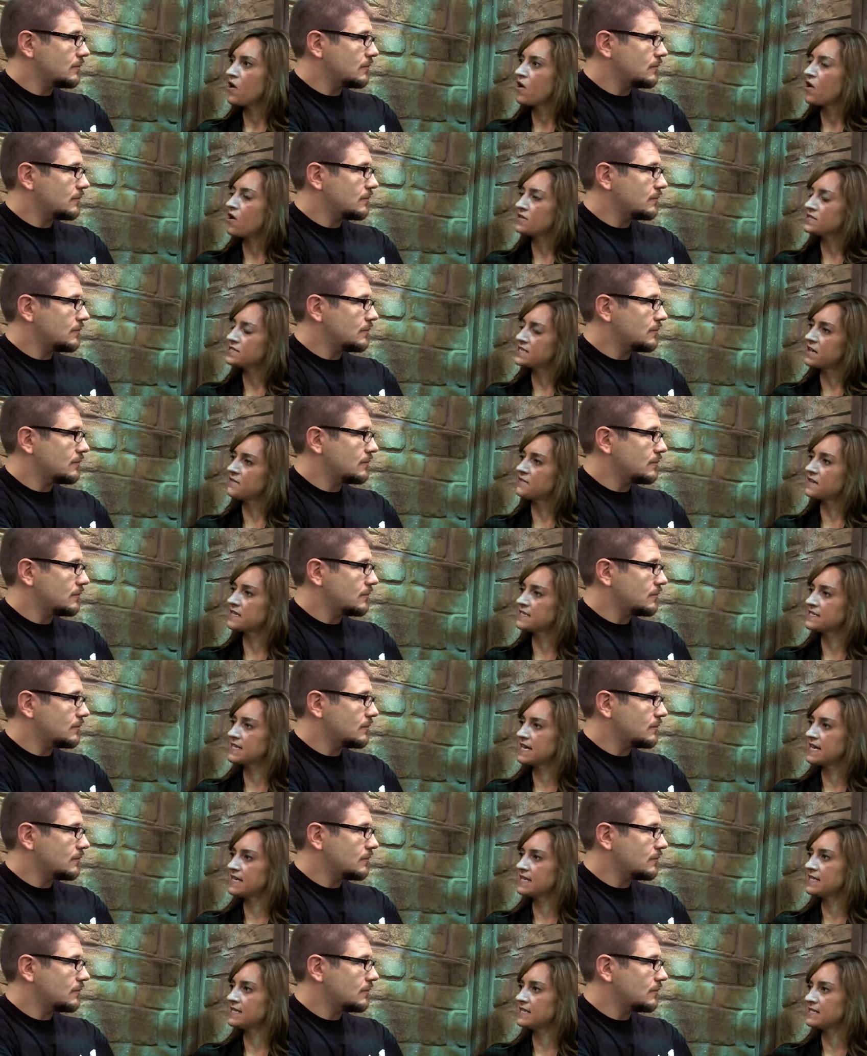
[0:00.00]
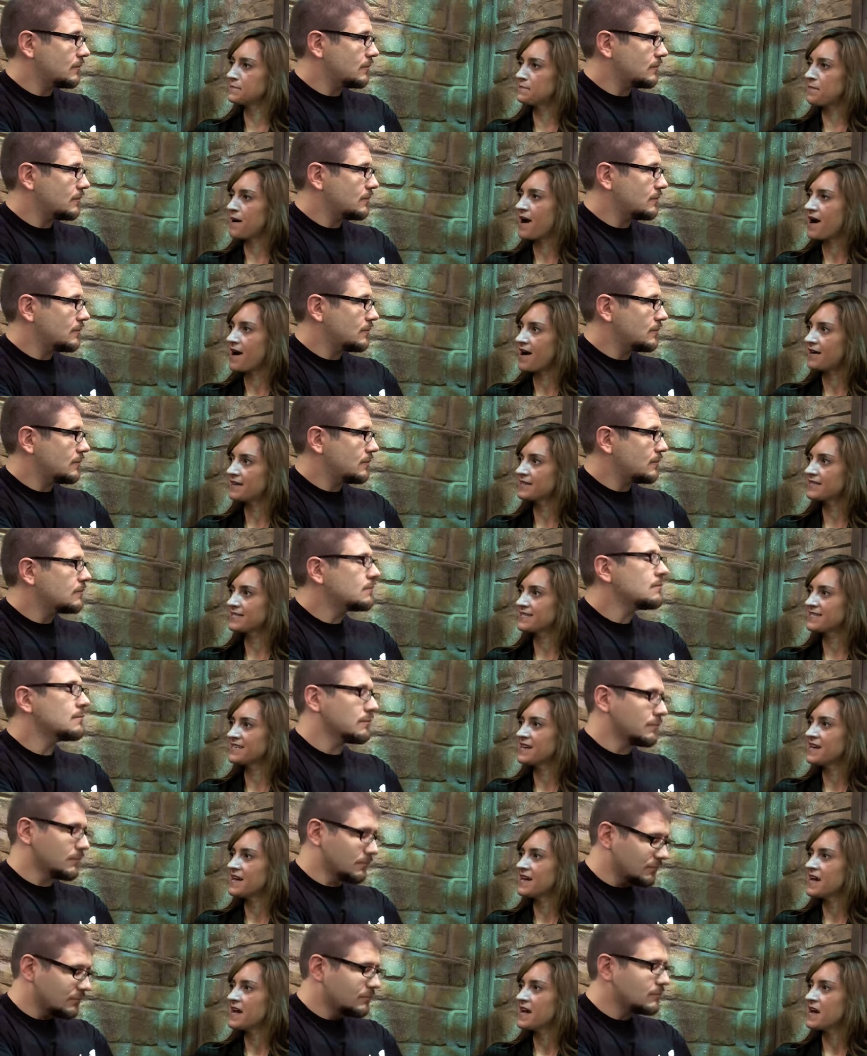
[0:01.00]
Speaker 1: all self contained in this box.
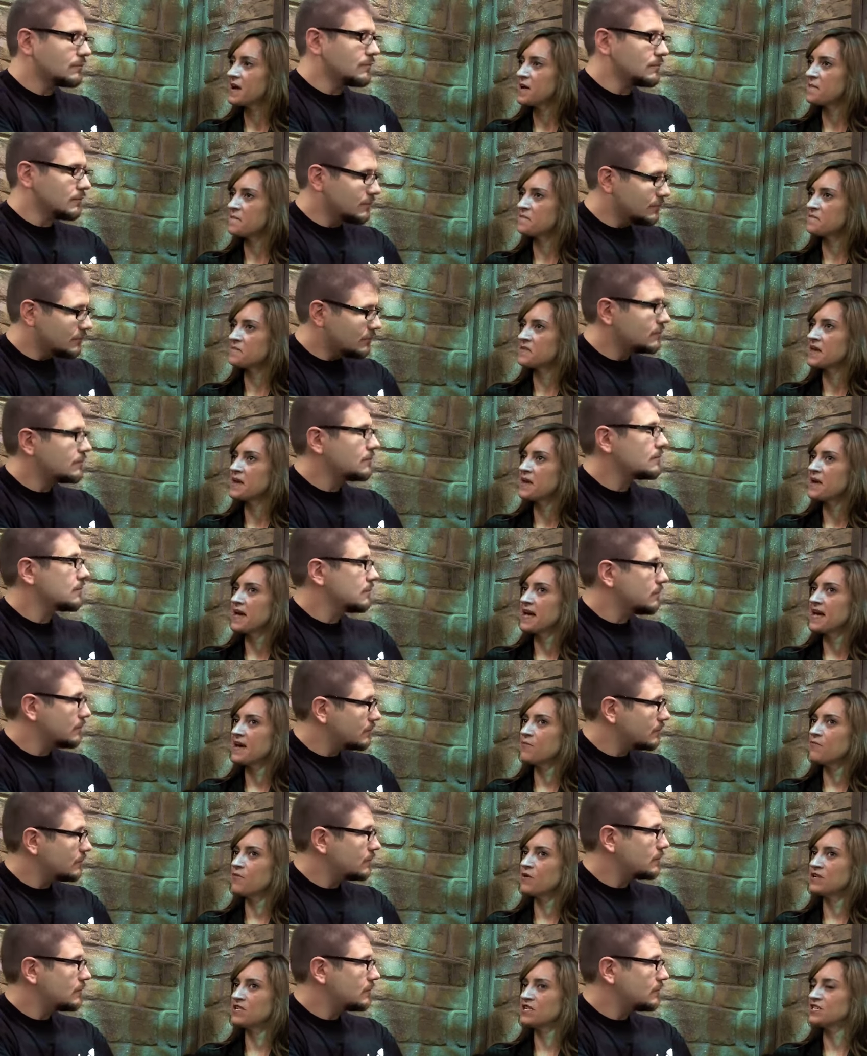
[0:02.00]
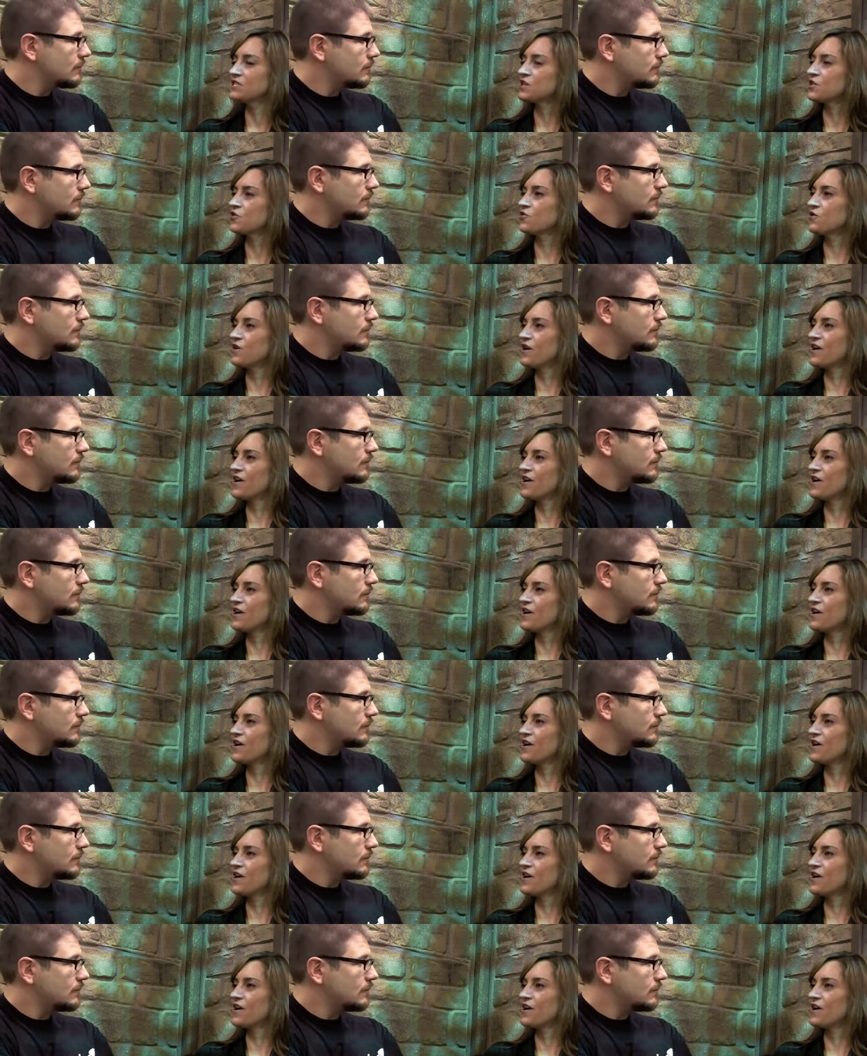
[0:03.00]
Um, which is a,